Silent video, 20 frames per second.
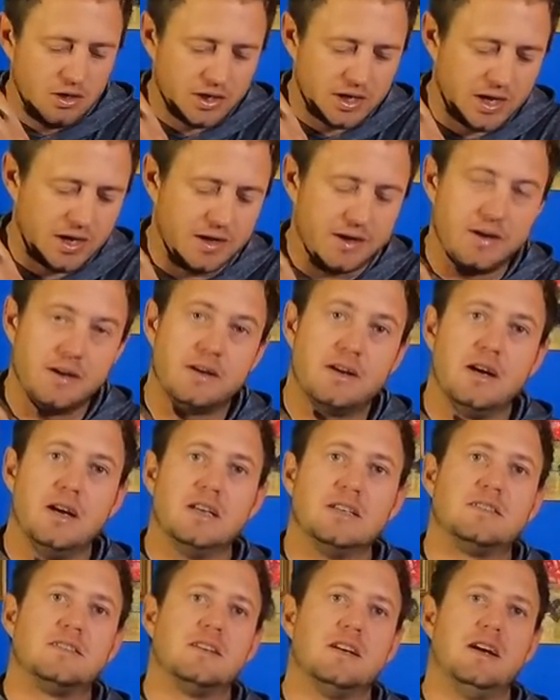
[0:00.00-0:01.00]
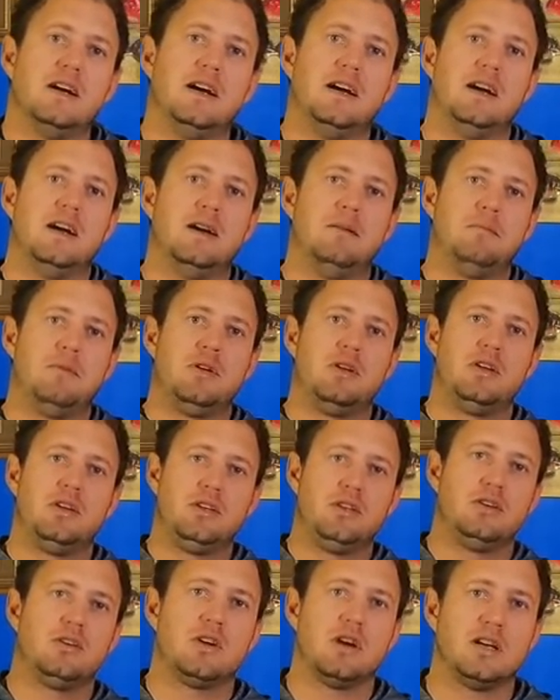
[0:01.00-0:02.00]
Okay, guys,
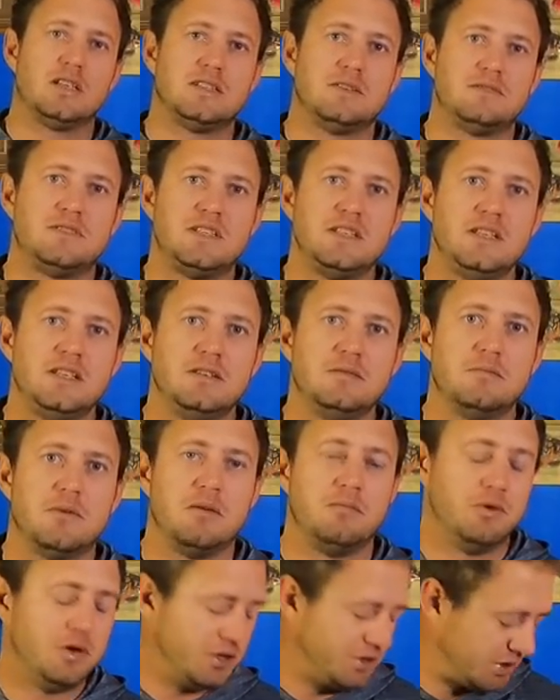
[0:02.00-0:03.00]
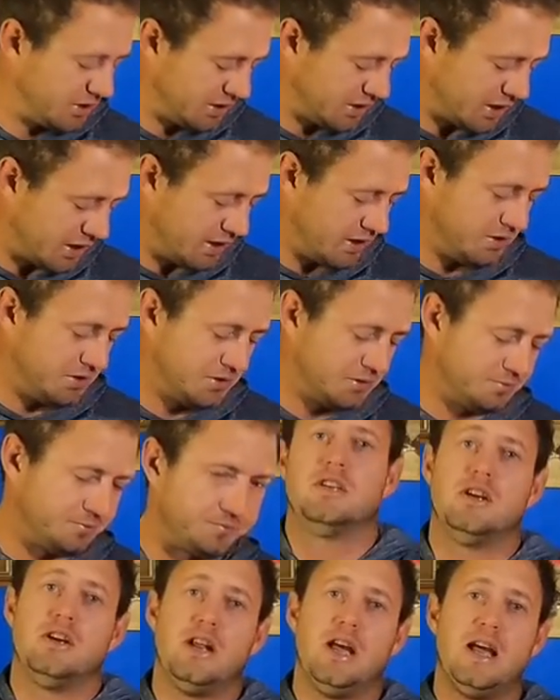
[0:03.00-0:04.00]
you guys have seen my merchandise.
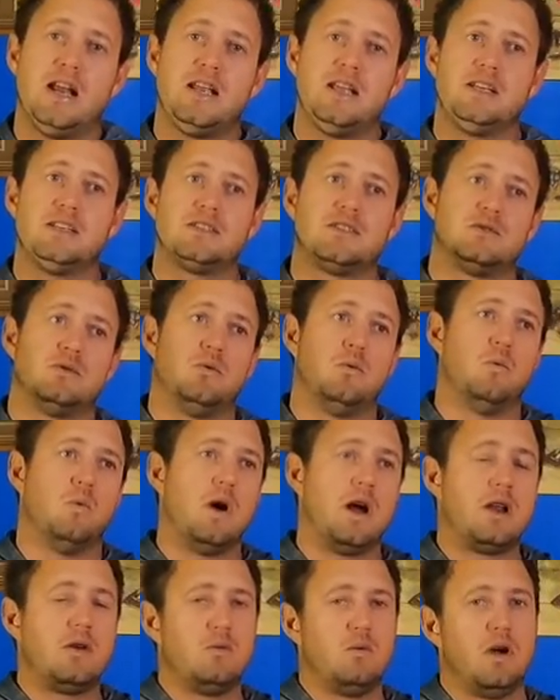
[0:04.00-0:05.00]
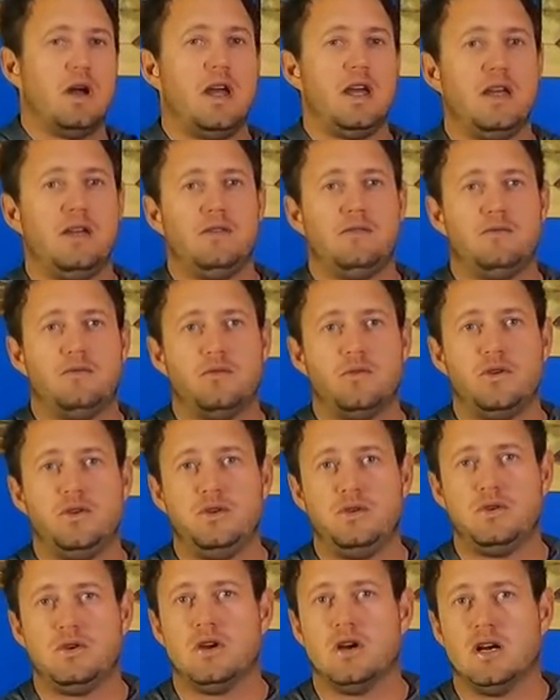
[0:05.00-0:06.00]
So that is one way for
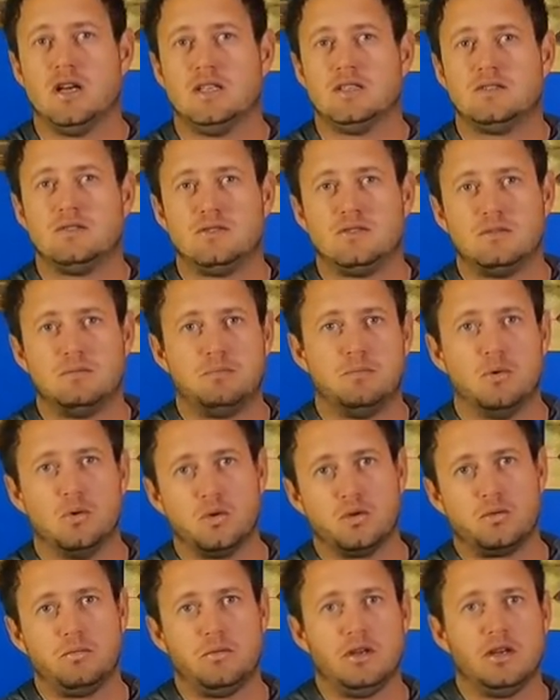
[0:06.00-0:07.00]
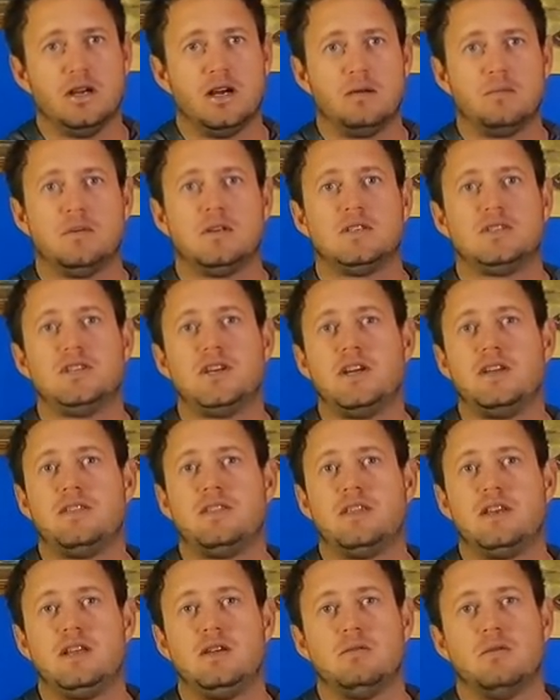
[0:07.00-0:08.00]
you guys to support me. I'm going to share
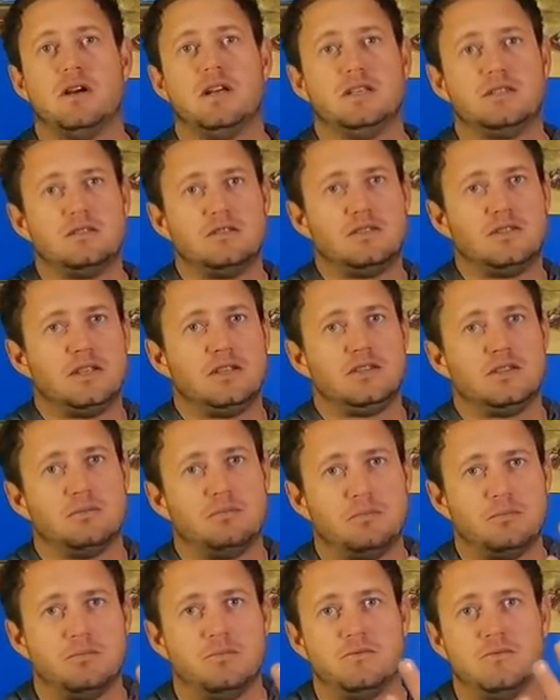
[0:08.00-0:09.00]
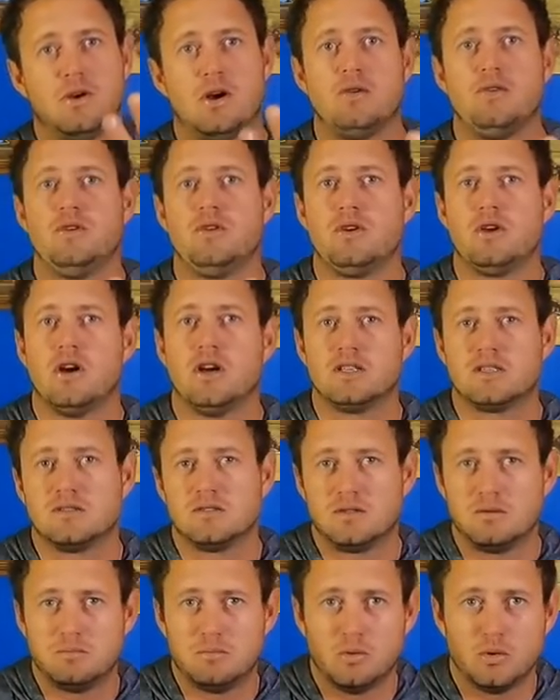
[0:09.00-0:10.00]
three ways to for you guys can
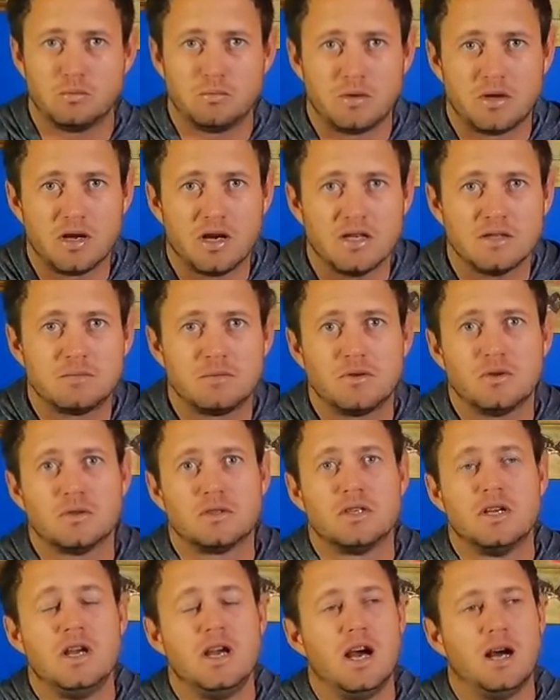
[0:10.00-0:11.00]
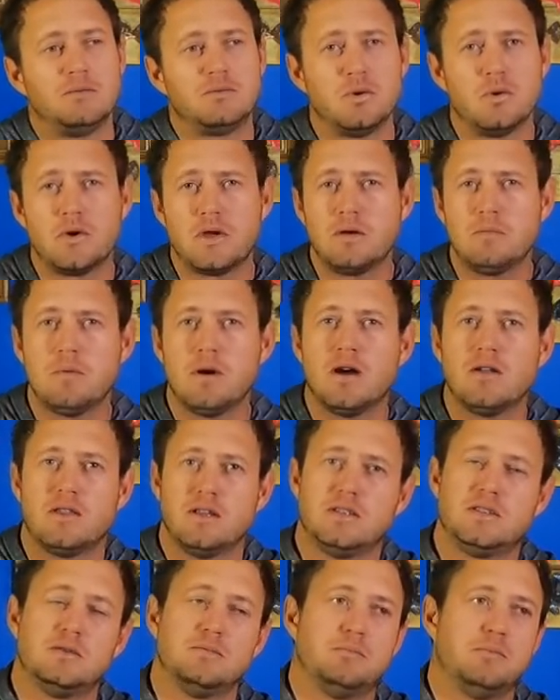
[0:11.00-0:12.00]
support me, guys, because I'm talking about
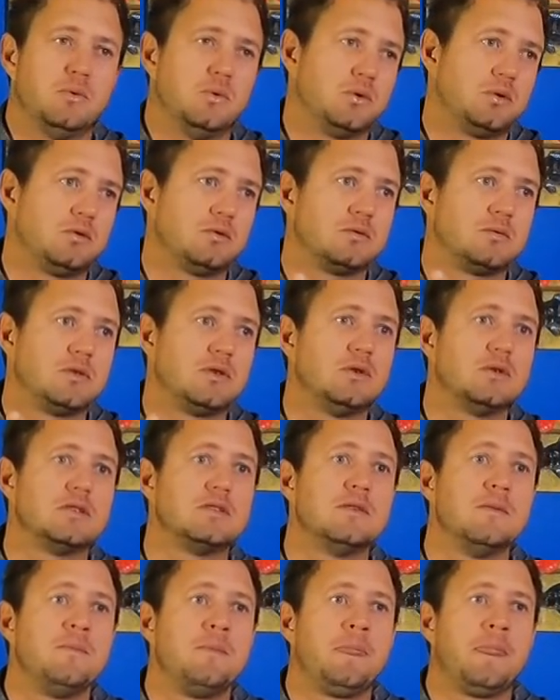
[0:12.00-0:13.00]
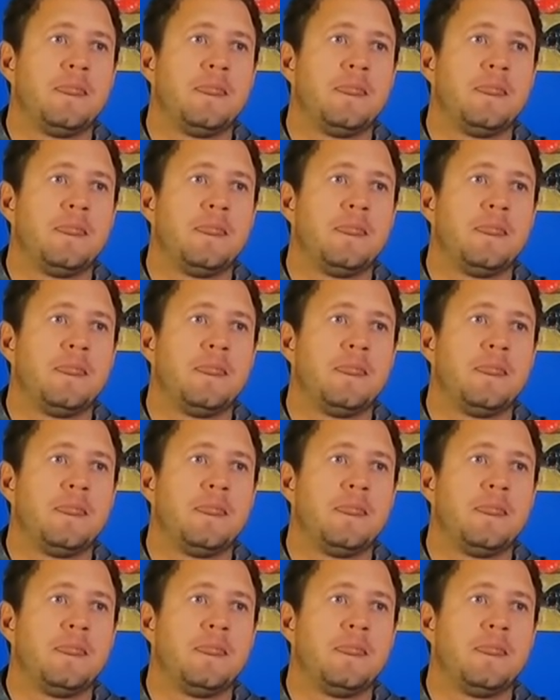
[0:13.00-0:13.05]
the support because